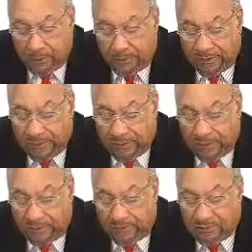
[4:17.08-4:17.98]

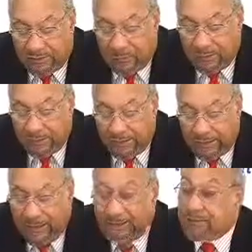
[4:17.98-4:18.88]
undertakes to
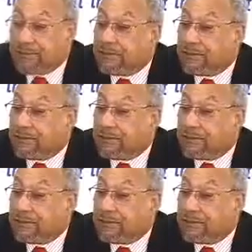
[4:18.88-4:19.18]
communicate